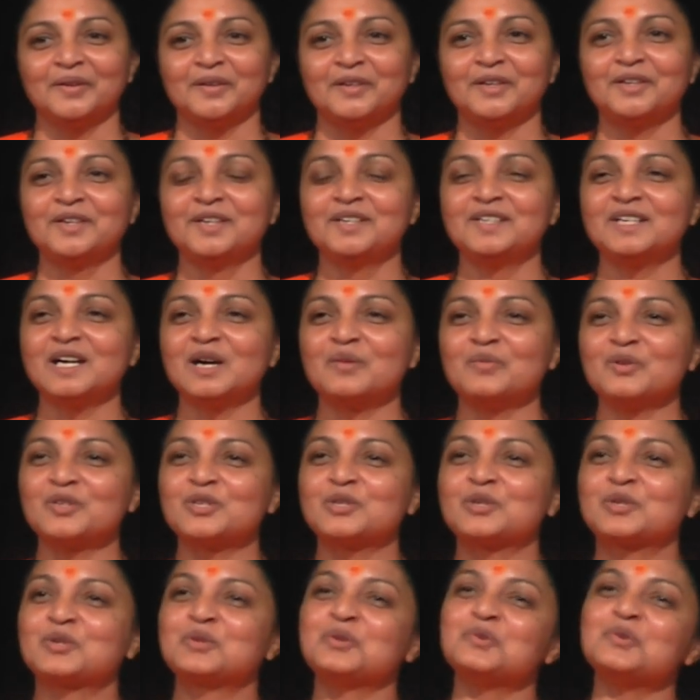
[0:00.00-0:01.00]
India
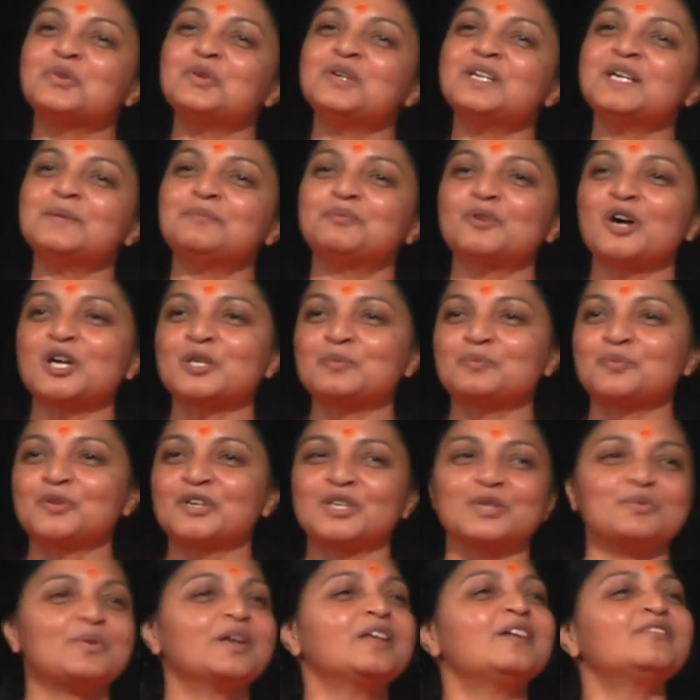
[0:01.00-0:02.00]
was truly
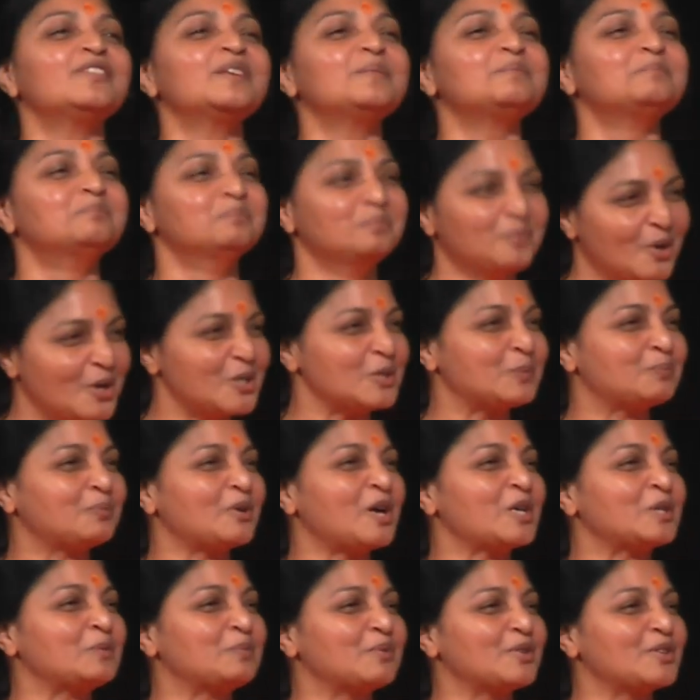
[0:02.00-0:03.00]
prosperous, one of the most
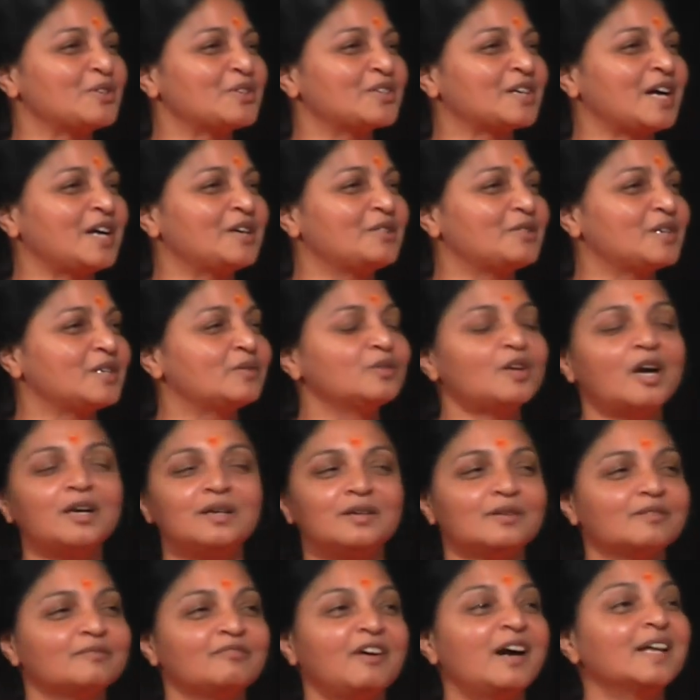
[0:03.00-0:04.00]
prosperous countries, not
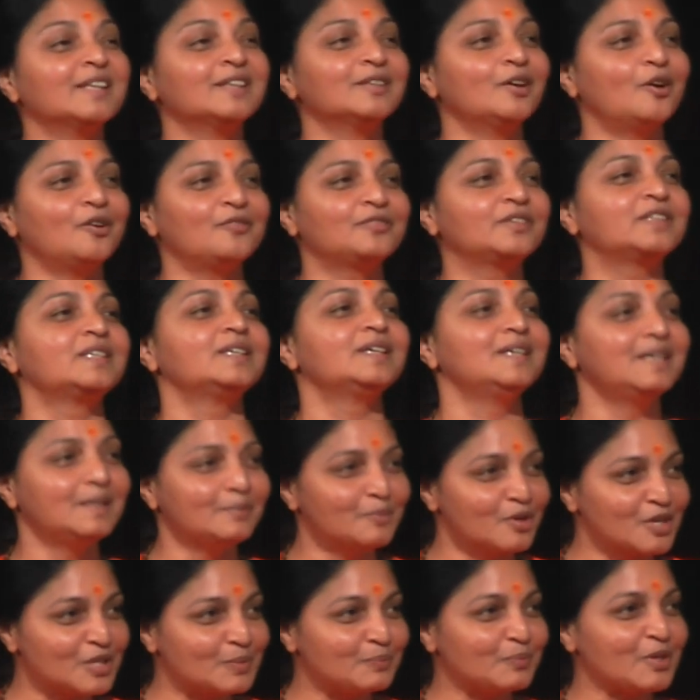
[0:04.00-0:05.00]
one of the
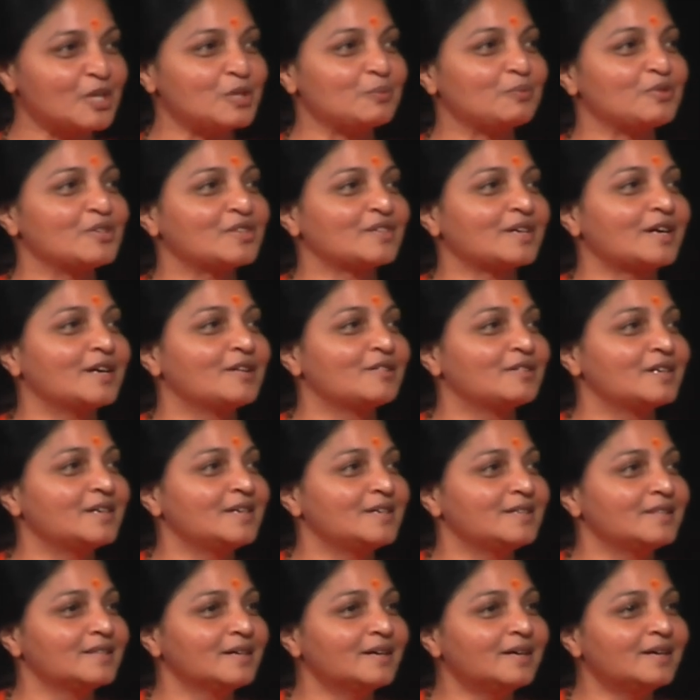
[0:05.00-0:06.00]
most prosperous
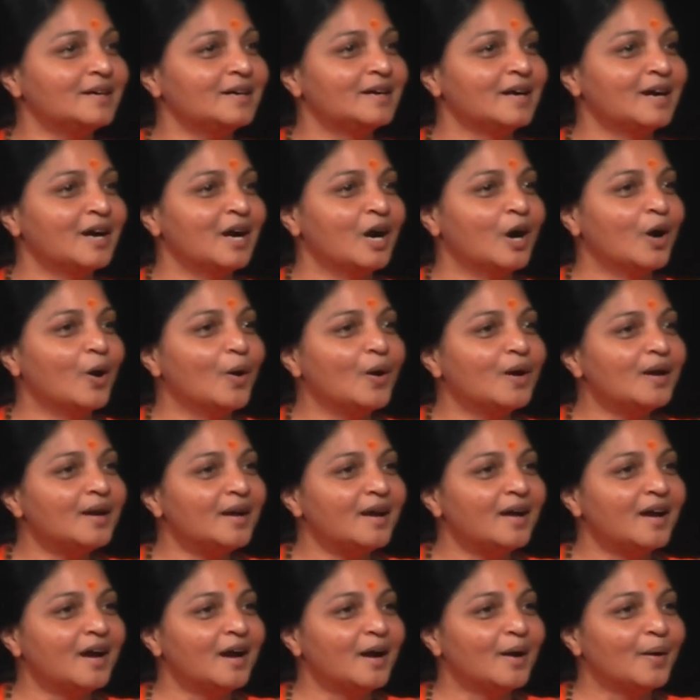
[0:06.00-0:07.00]
country in the
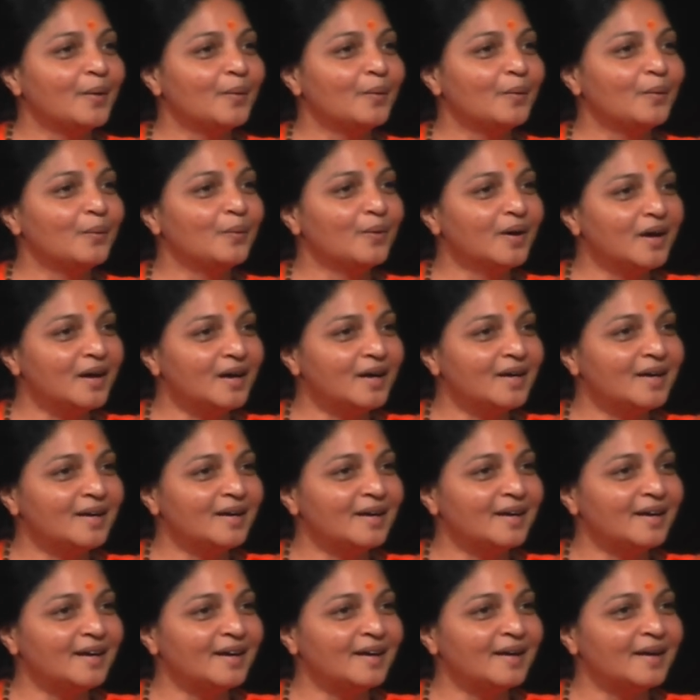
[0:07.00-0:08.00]
whole
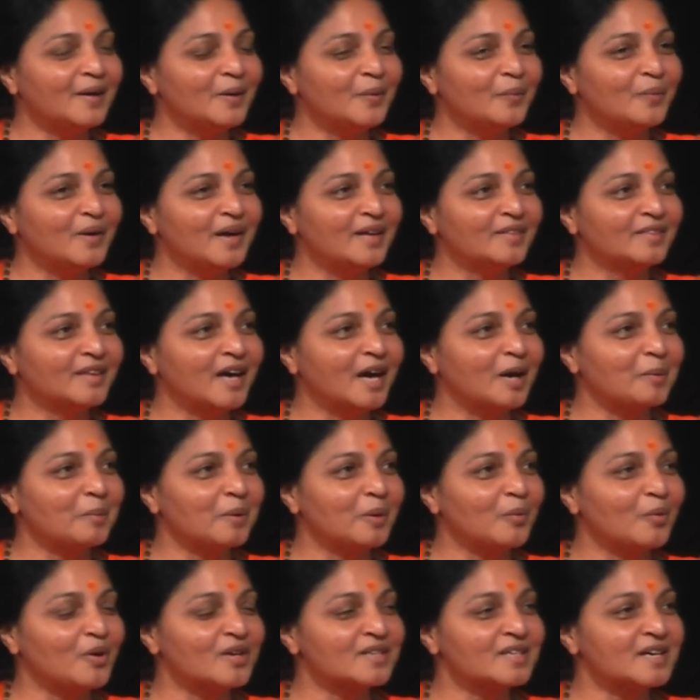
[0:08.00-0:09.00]
world when
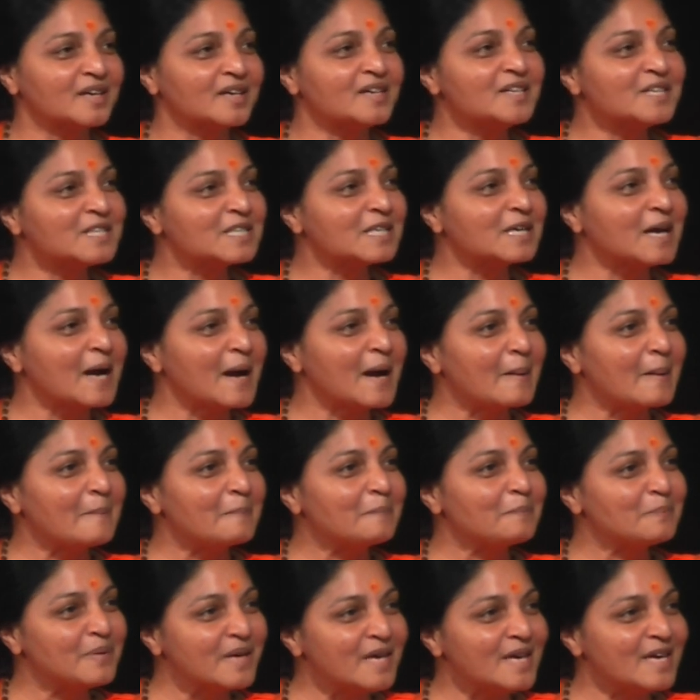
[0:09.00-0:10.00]
dharma was at its
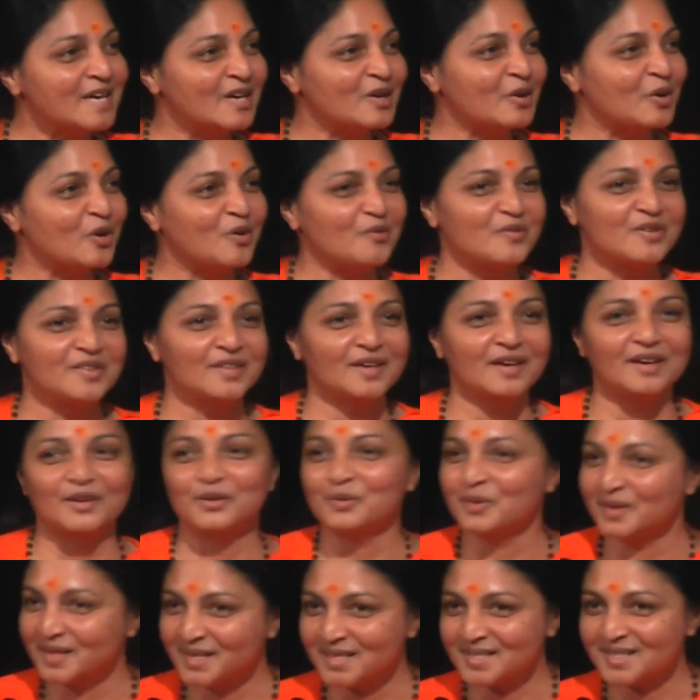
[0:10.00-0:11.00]
peak over there.
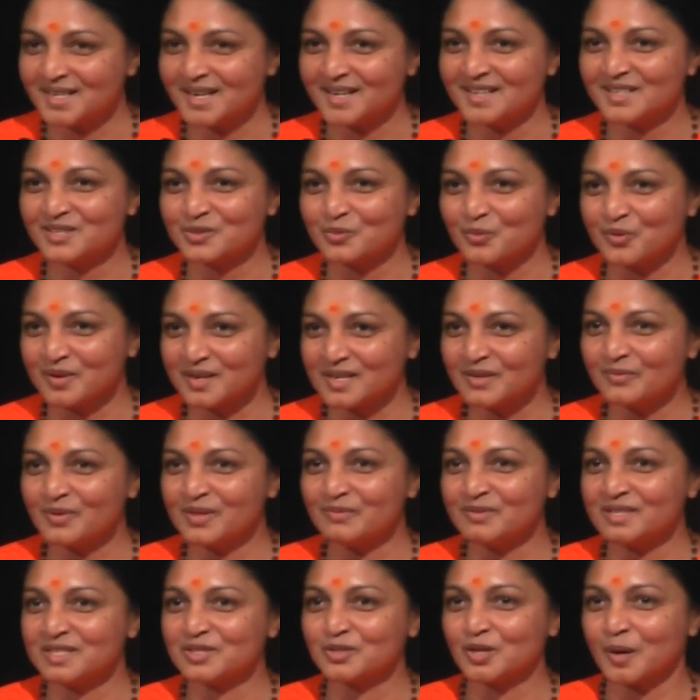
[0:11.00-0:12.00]
You understand? It's only
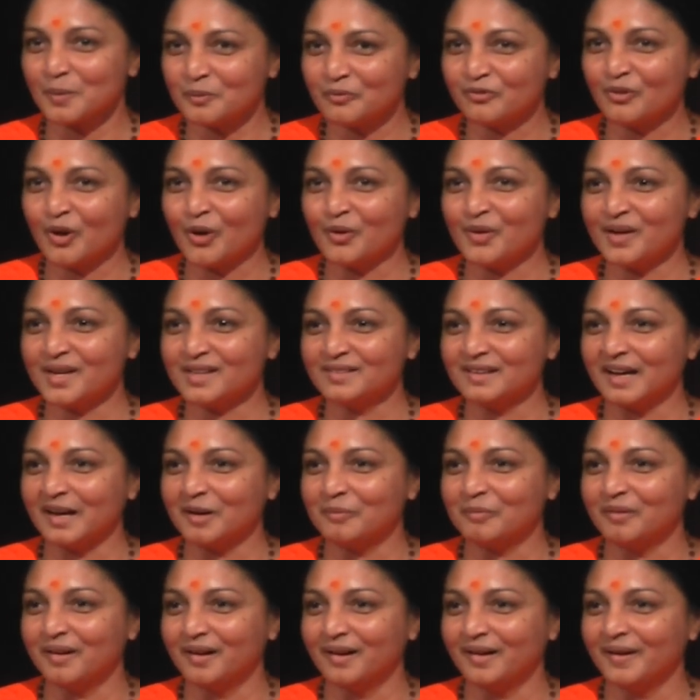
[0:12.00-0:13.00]
when we start following
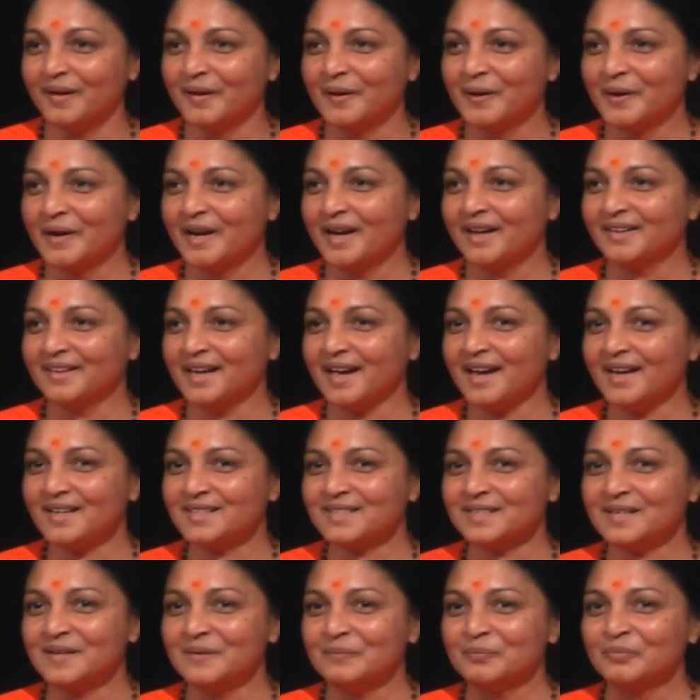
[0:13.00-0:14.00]
dharma
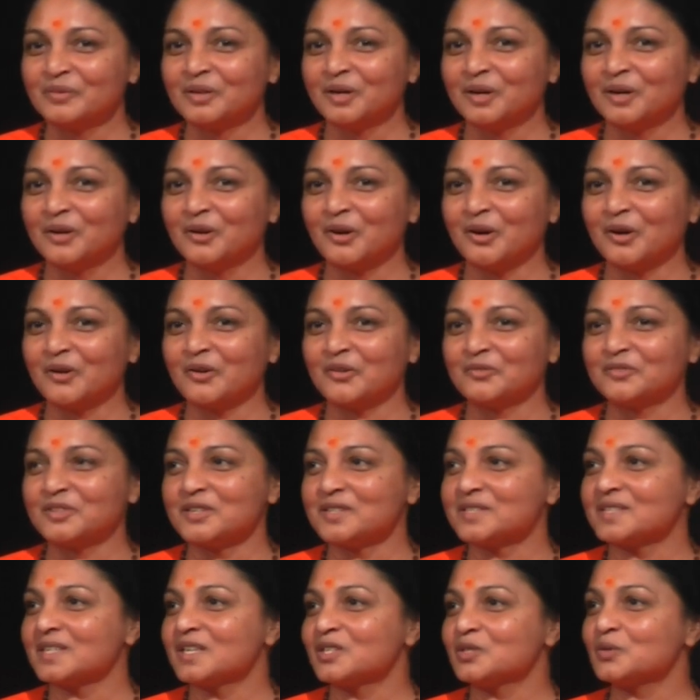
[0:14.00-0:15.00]
that a lot of
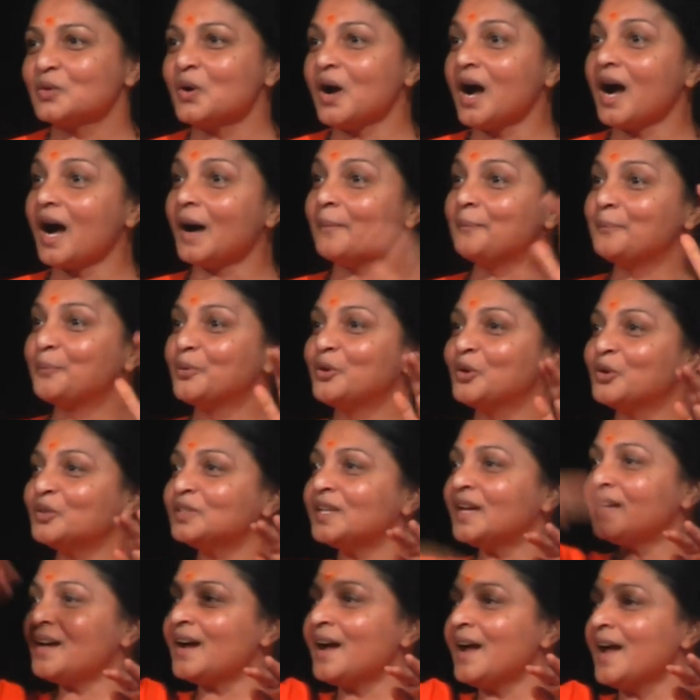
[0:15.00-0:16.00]
this. So,
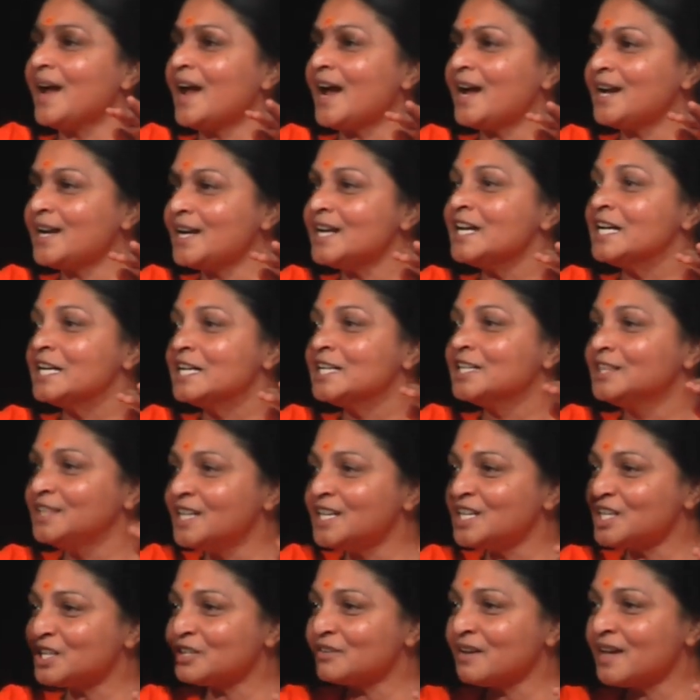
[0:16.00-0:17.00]
abhyudaya and
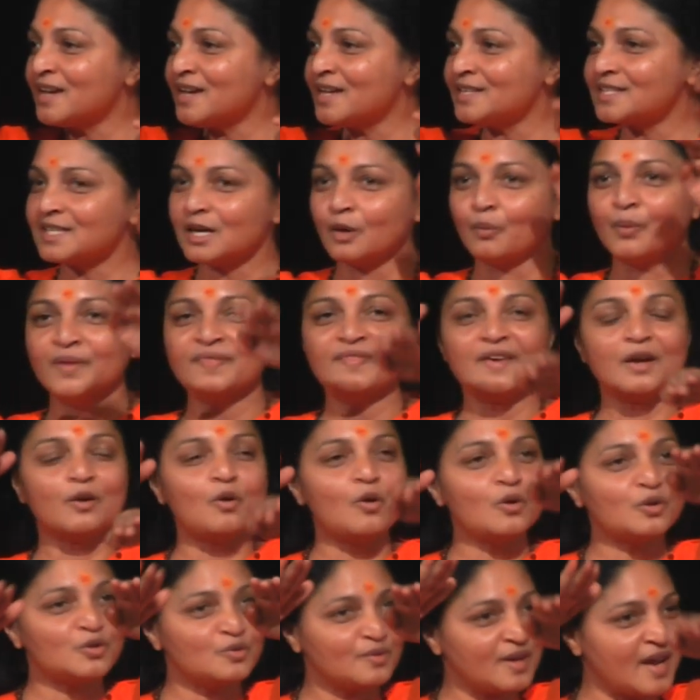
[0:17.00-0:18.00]
nishreyasa, when they
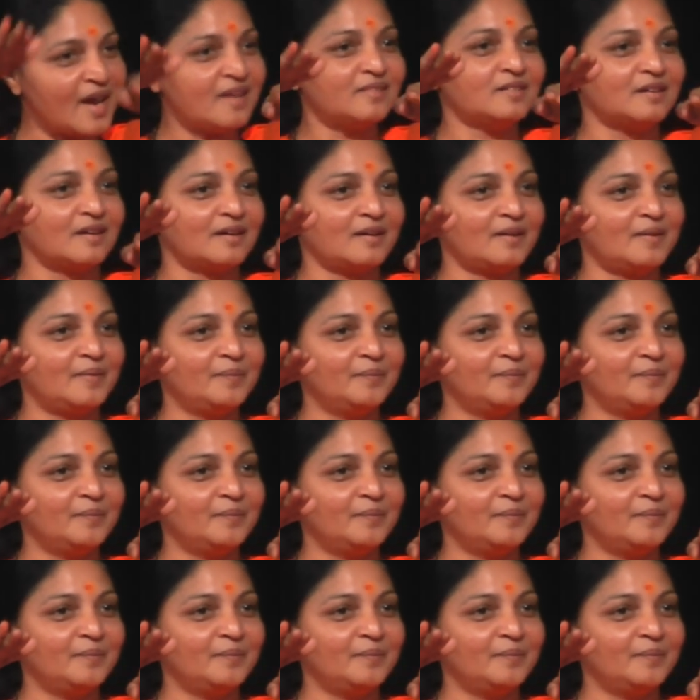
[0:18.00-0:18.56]
go together,